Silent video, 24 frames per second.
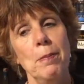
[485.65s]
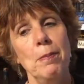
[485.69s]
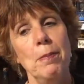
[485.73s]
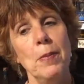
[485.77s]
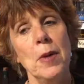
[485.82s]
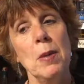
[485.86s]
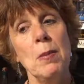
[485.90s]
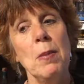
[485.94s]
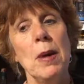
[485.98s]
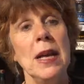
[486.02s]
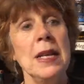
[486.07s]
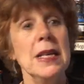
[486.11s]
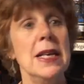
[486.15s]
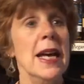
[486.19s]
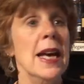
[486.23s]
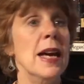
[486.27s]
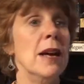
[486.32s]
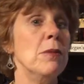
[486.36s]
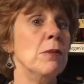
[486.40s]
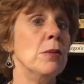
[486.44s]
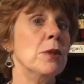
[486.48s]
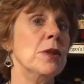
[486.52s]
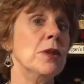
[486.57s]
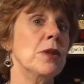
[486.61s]
but my
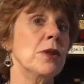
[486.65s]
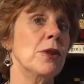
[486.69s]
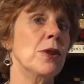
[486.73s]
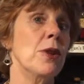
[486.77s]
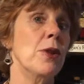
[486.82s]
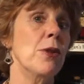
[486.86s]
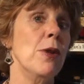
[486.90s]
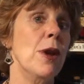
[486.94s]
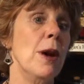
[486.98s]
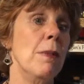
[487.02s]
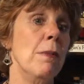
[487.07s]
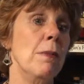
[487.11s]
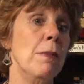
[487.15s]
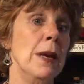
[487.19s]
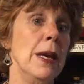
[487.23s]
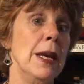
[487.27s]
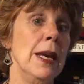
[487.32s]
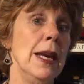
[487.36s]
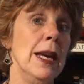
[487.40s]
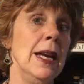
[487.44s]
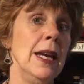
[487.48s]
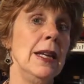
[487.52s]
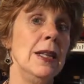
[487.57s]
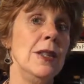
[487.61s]
dad grew up
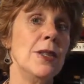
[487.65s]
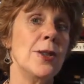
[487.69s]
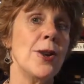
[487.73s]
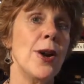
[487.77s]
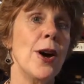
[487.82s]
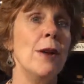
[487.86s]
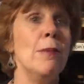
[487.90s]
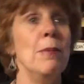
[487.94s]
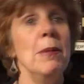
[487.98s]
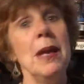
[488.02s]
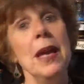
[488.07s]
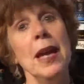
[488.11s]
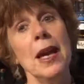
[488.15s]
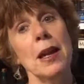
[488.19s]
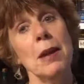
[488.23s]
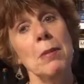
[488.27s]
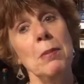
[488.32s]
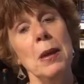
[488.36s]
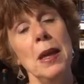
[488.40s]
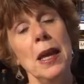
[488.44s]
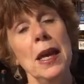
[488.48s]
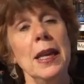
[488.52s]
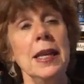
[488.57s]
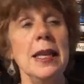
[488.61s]
betting and taught me how to
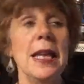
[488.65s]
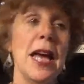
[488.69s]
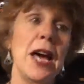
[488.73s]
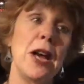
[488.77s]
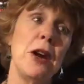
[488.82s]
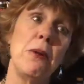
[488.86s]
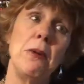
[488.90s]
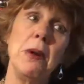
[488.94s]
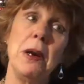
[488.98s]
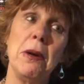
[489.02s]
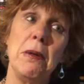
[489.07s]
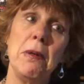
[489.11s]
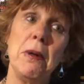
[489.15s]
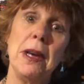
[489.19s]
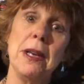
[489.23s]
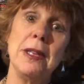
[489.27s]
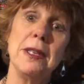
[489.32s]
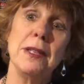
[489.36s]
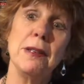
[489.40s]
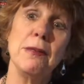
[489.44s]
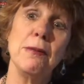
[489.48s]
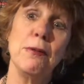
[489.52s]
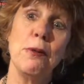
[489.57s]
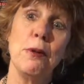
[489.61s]
bet and how to read a
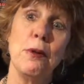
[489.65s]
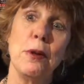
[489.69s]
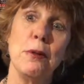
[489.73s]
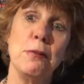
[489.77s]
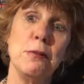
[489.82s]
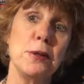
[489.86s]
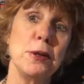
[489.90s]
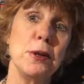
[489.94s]
racing form.